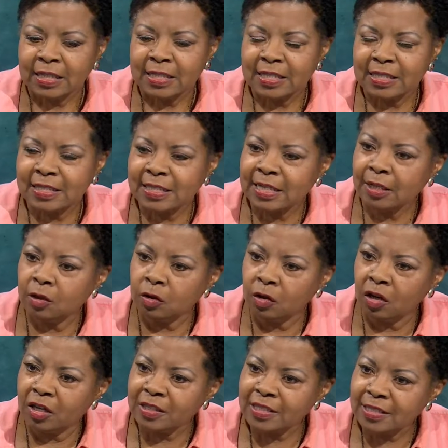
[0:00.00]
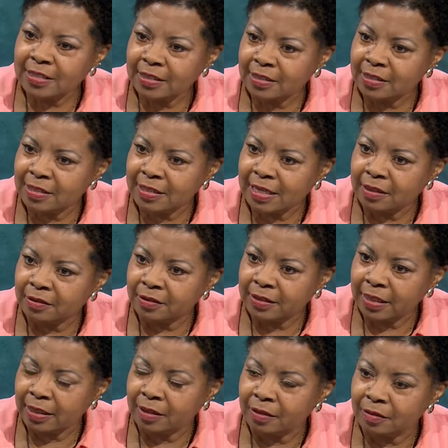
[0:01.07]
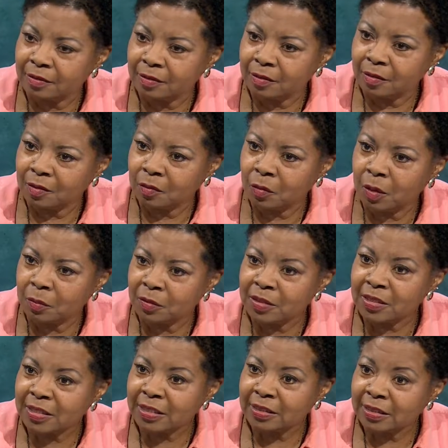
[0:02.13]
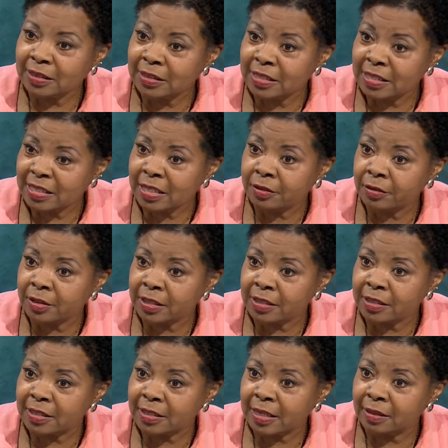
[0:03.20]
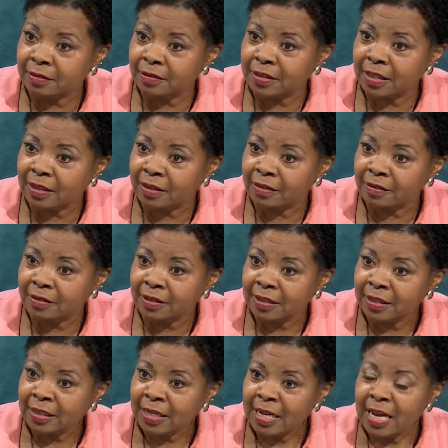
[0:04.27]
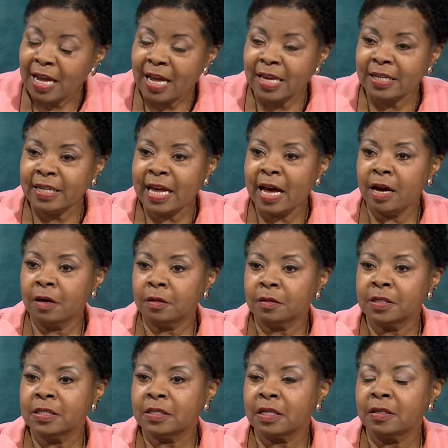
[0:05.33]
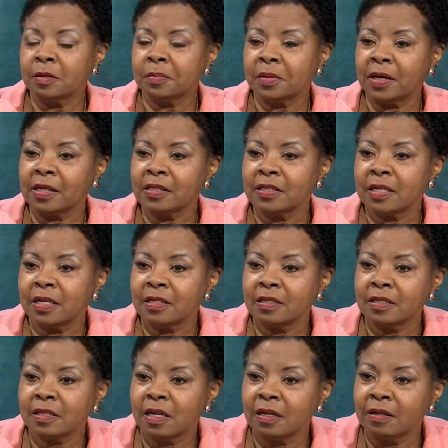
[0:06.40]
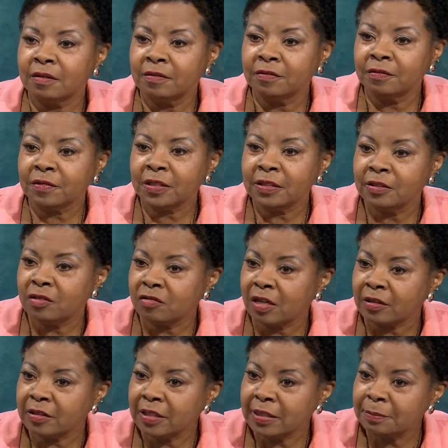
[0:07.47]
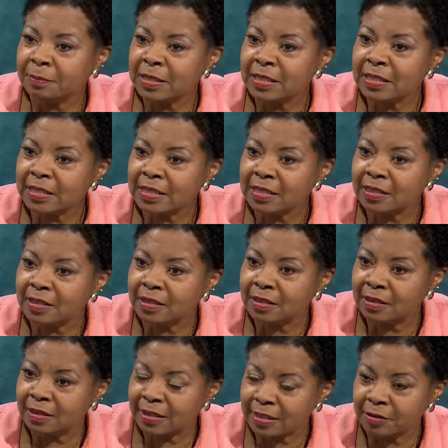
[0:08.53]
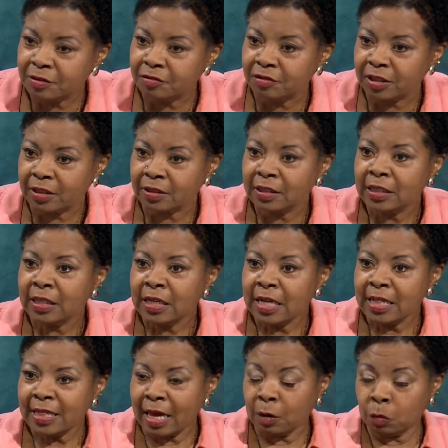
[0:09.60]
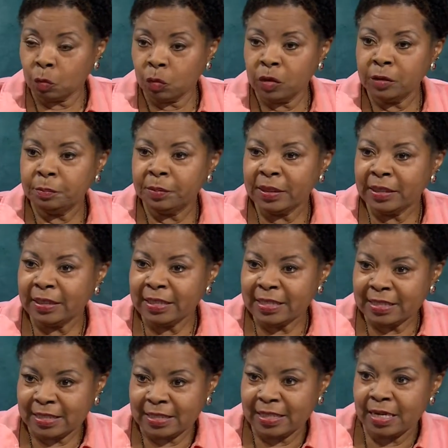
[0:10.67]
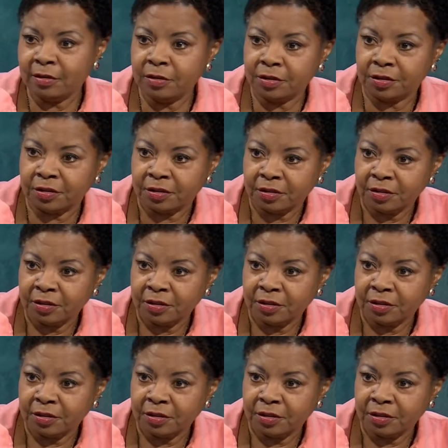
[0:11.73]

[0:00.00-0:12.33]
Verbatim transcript: the city lost its downtown, what was then considered its downtown, yeah. and now is in the process of constructing a business district that would be its center.